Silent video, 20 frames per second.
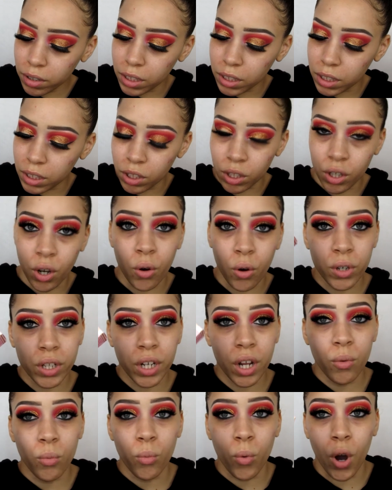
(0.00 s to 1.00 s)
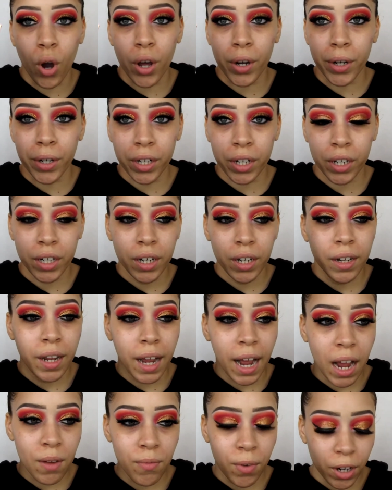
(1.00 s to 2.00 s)
This is the coconut water.
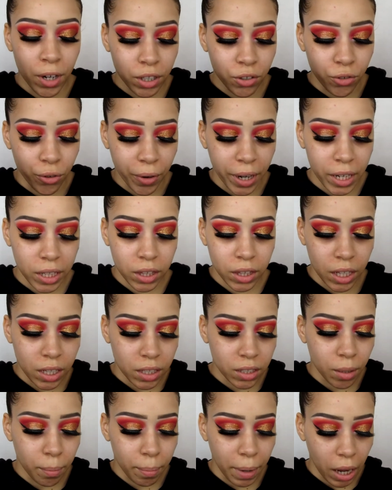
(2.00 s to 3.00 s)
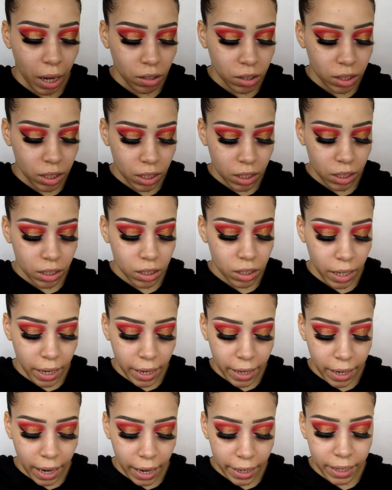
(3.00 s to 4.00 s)
I've heard great things about this,
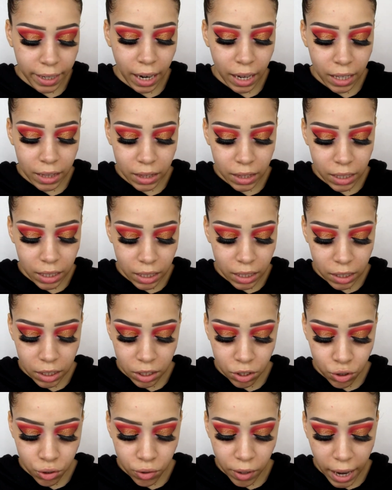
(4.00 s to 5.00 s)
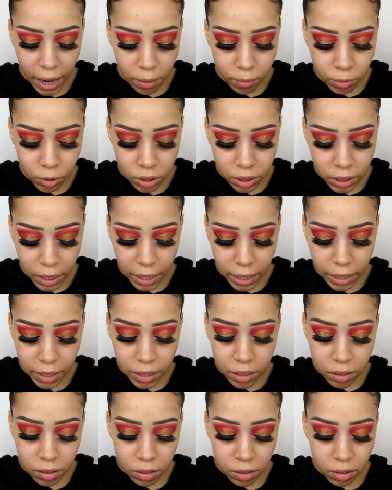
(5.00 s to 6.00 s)
and I got the travel
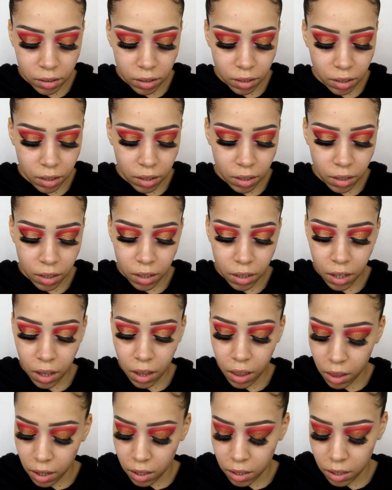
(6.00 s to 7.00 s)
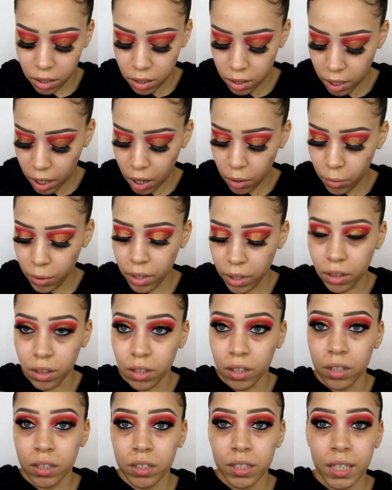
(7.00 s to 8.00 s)
size. This is how it
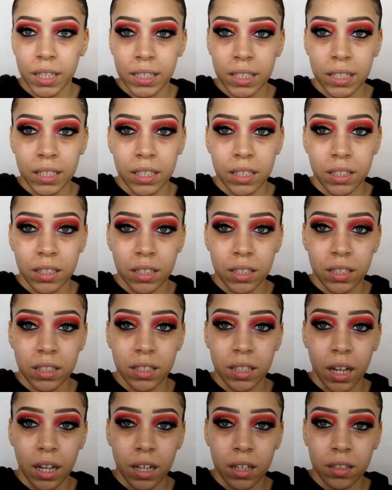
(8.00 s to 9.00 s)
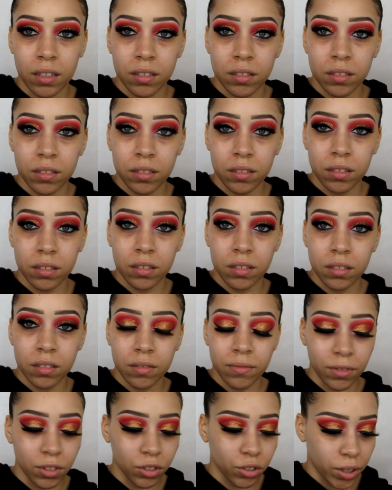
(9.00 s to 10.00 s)
looks. That's a decent size
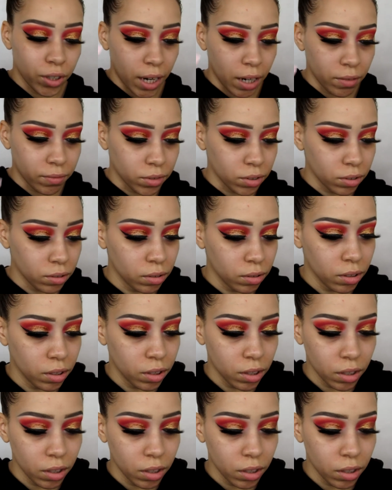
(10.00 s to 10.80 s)
for travel.